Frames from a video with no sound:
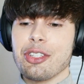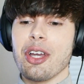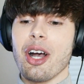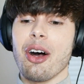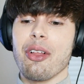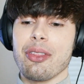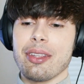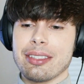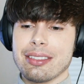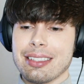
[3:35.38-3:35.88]

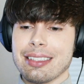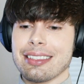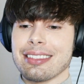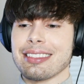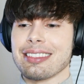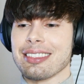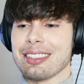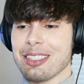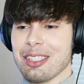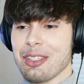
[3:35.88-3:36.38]
Y'all, this
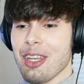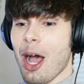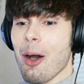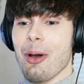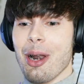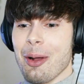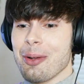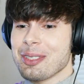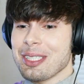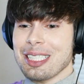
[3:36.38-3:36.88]
is not
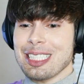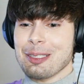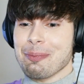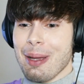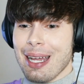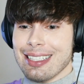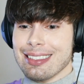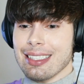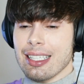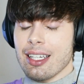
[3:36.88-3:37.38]
what I was
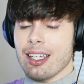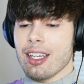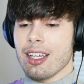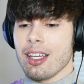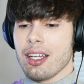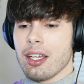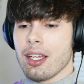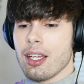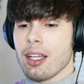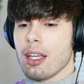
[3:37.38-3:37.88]

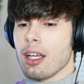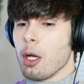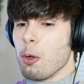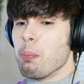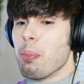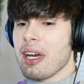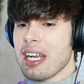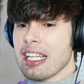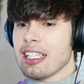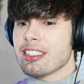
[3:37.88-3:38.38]
expecting,
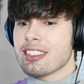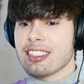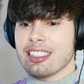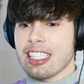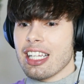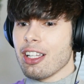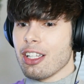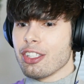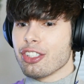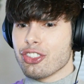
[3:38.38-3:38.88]
but it's
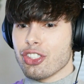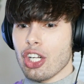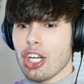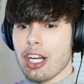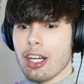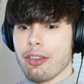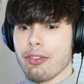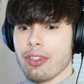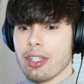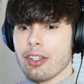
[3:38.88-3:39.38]
still a
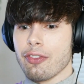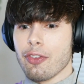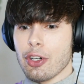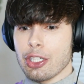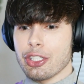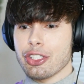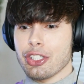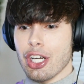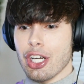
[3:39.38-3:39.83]
serve, for